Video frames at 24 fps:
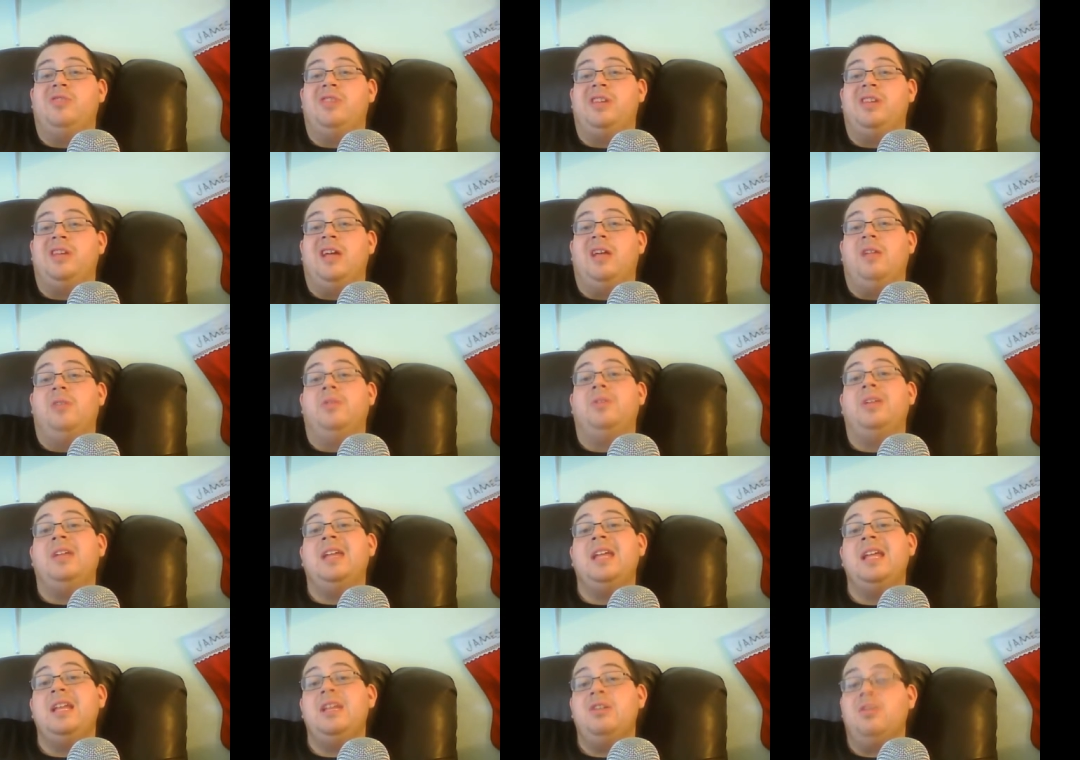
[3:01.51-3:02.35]
you can download the
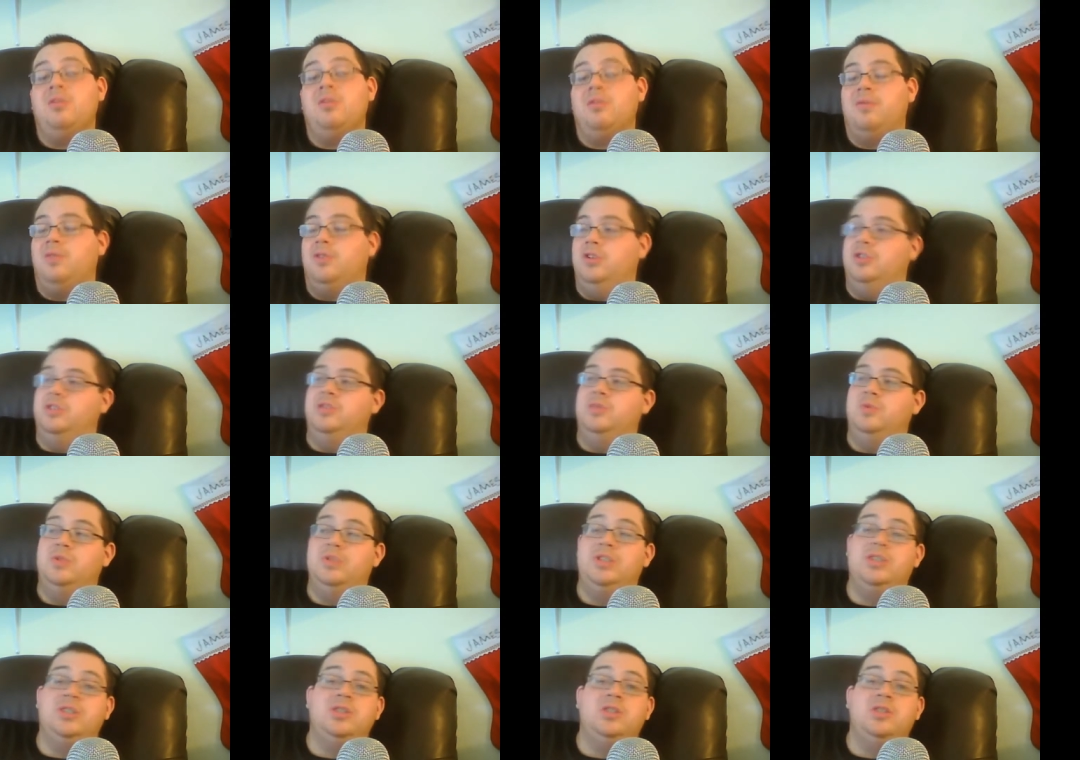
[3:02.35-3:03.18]
Kindle version,
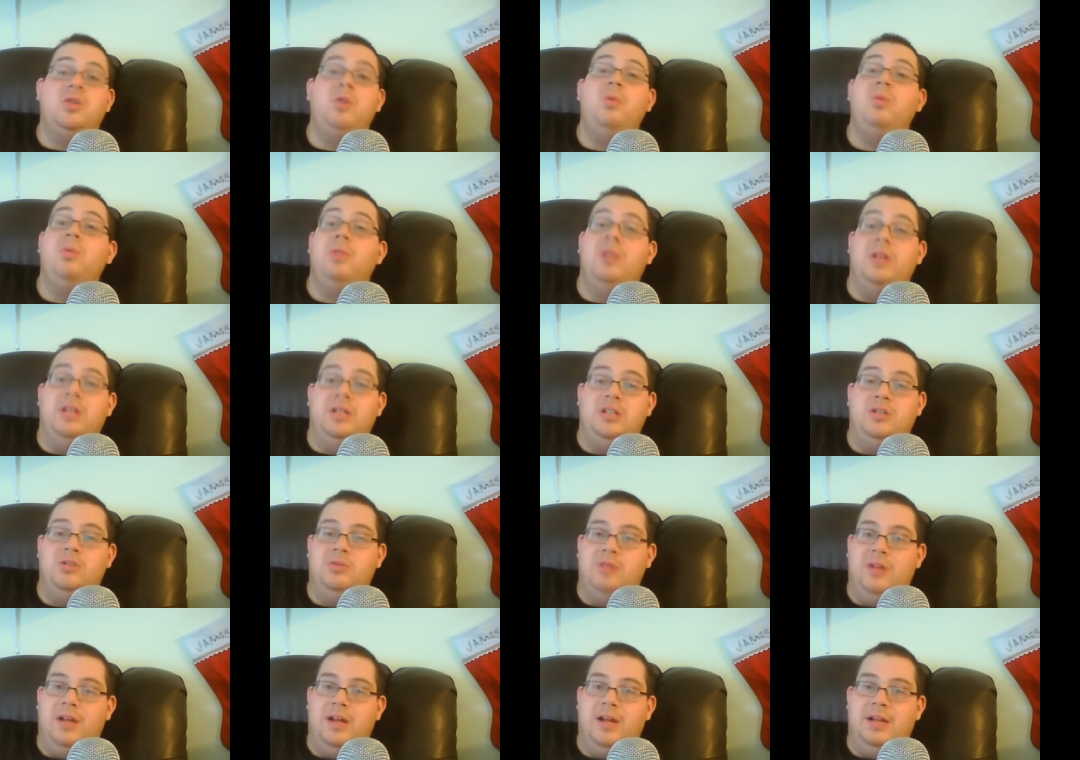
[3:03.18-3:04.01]
which is only
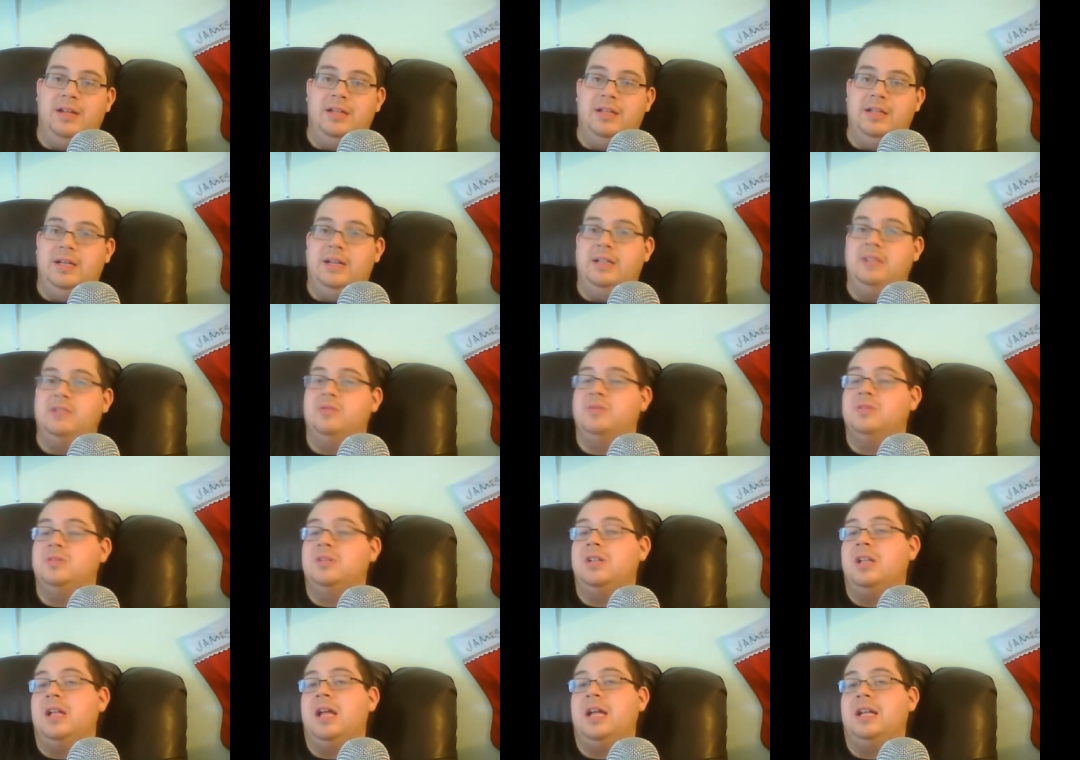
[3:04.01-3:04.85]
$2.99. So
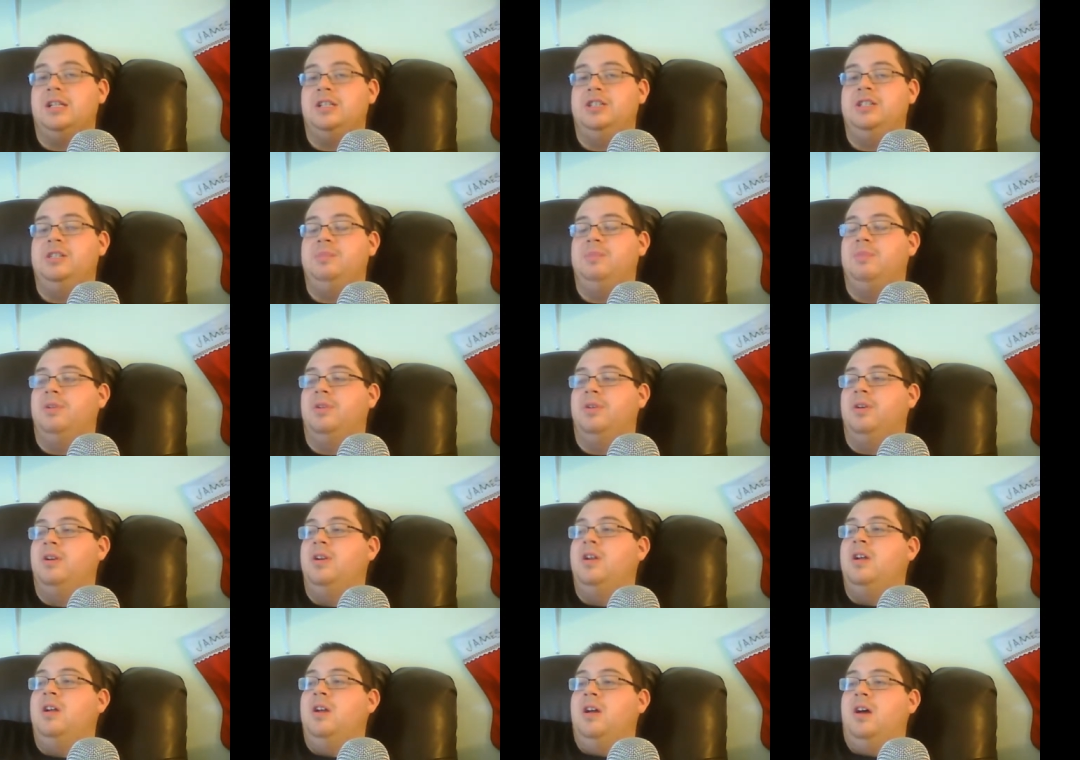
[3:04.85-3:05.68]
it's a lot cheaper.
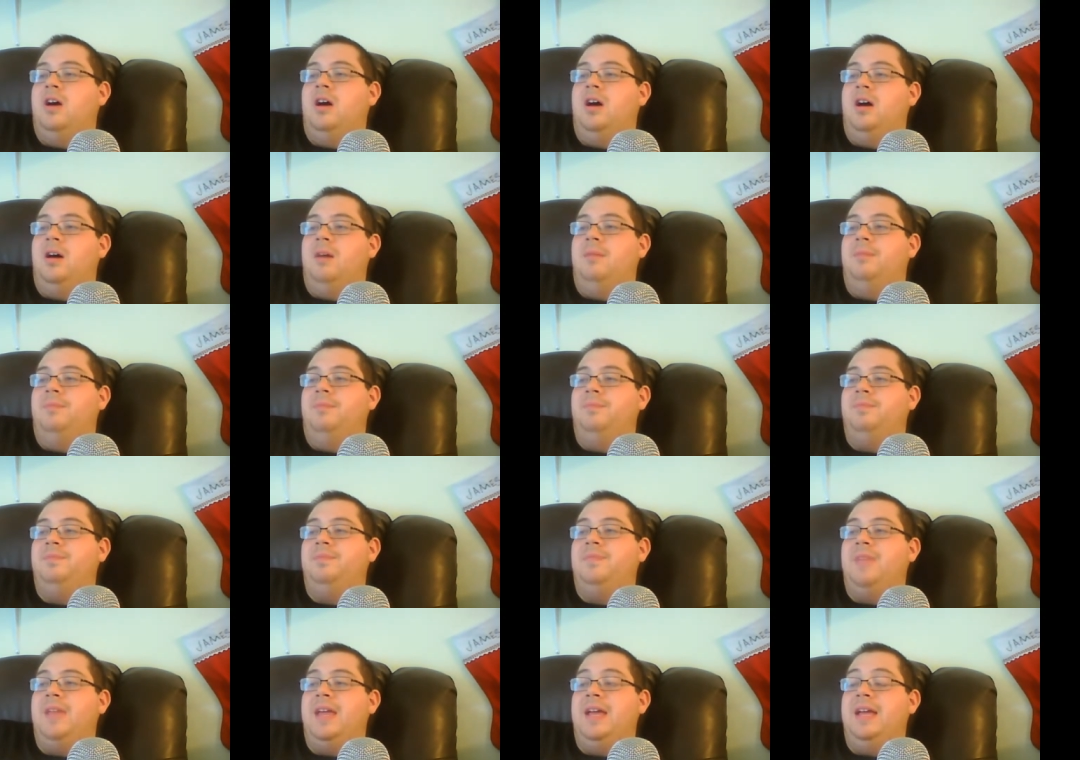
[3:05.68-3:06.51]
Um,
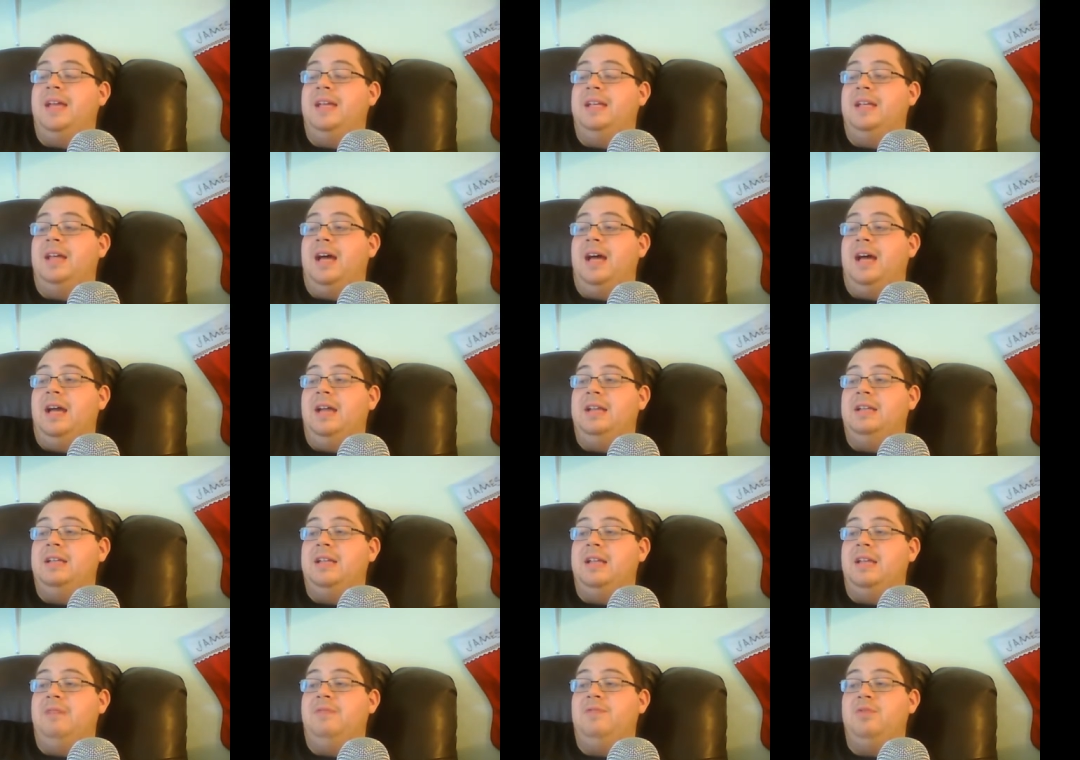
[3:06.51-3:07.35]
and I,
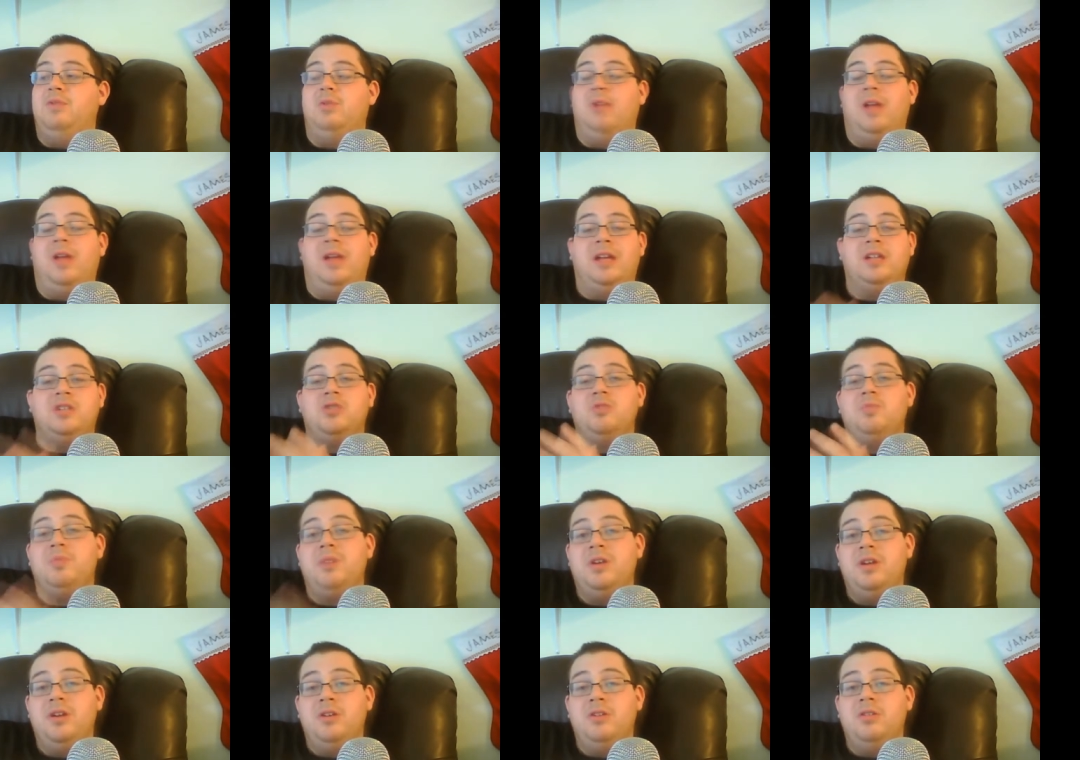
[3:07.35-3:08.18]
if you like
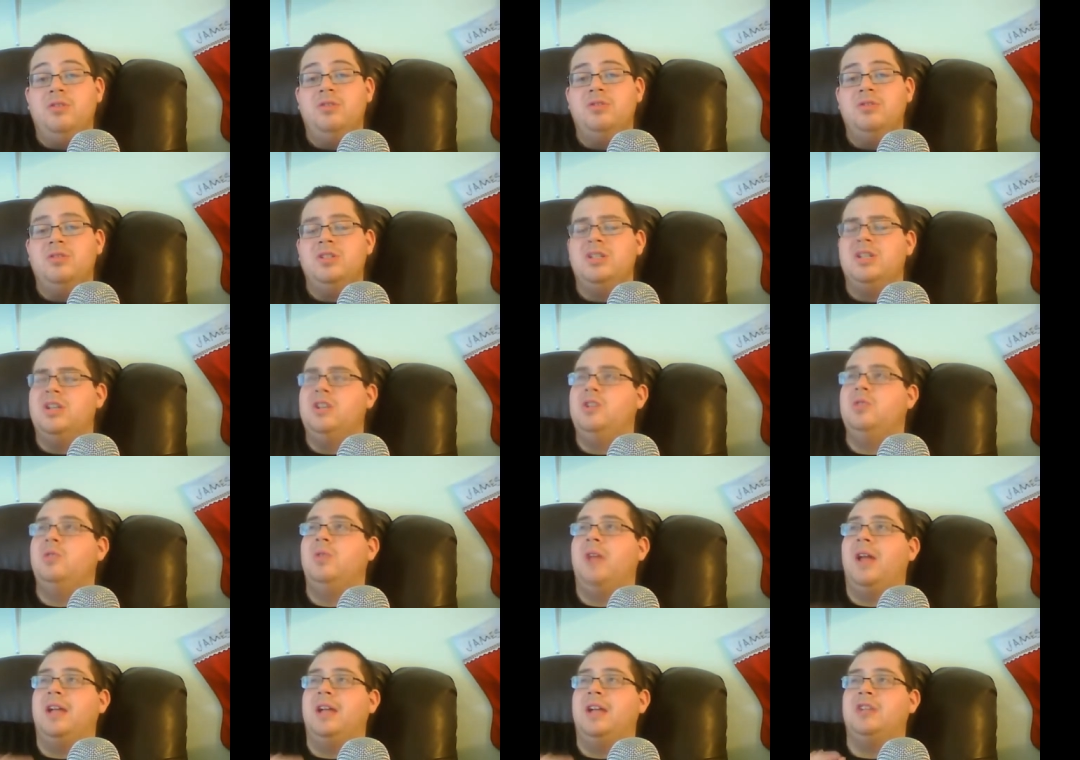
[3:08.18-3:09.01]
superheroes,
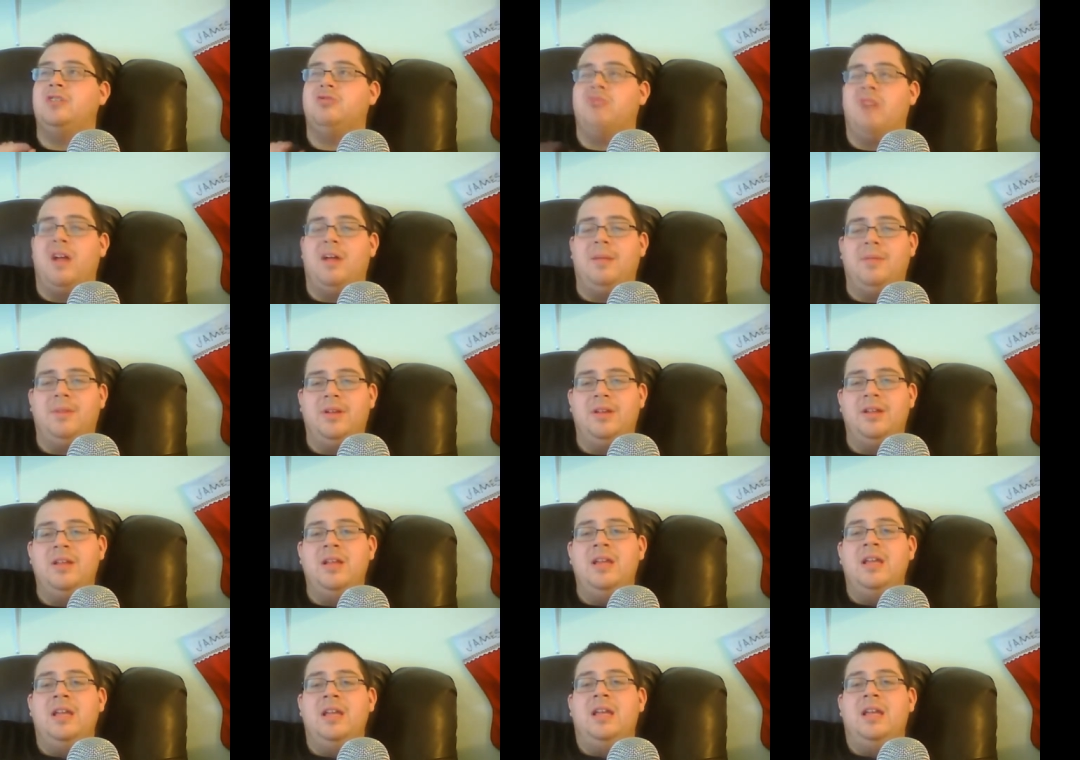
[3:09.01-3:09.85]
you like drama,